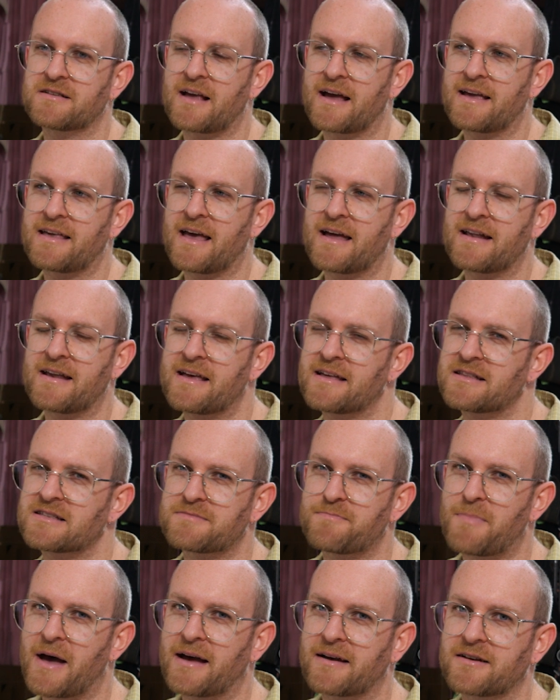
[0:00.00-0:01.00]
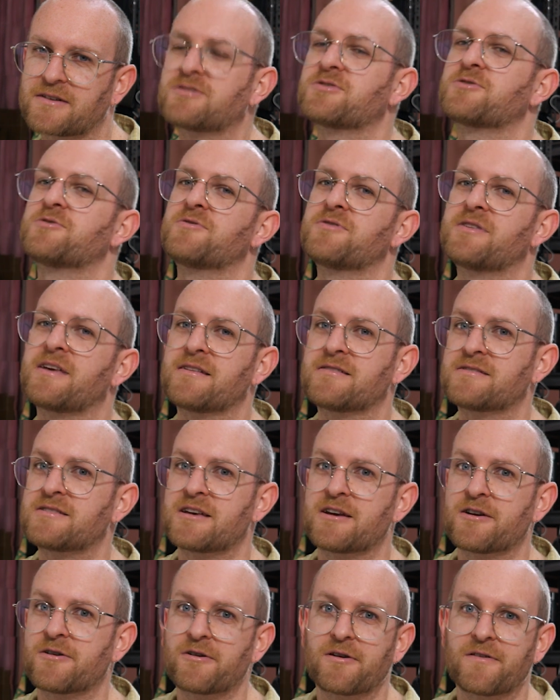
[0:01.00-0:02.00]
again hints back to the
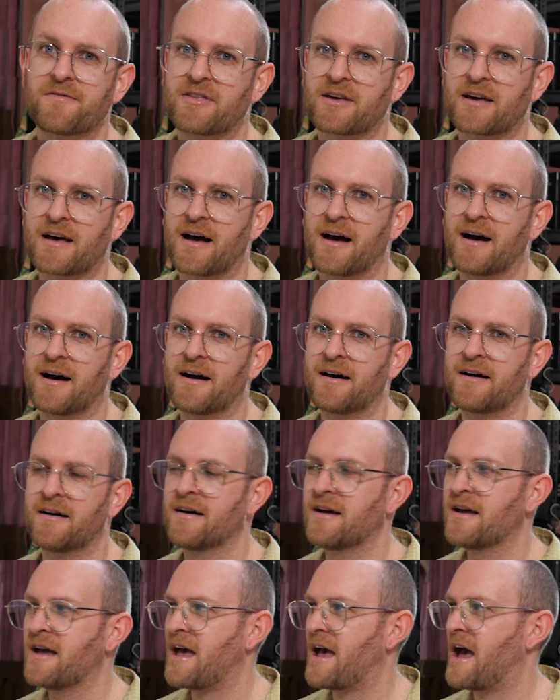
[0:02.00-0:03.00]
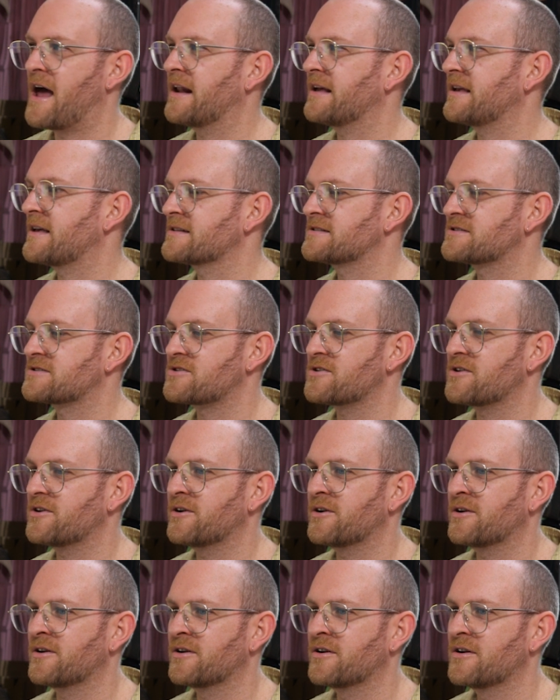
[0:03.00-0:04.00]
interior of the car, and I guess
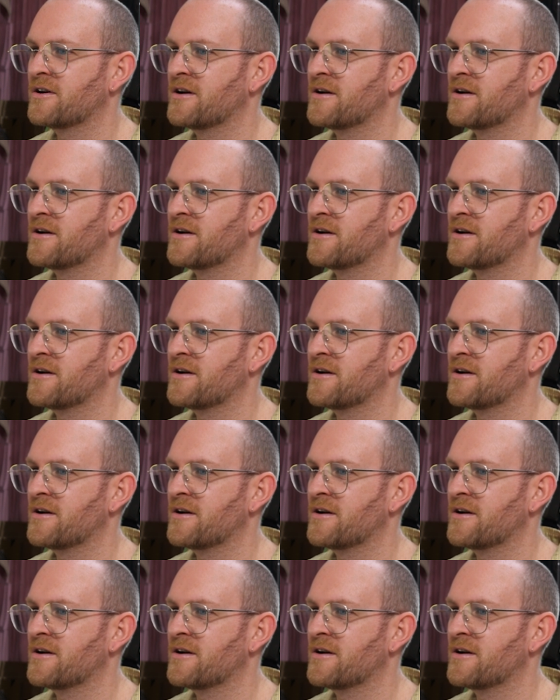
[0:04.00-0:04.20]
the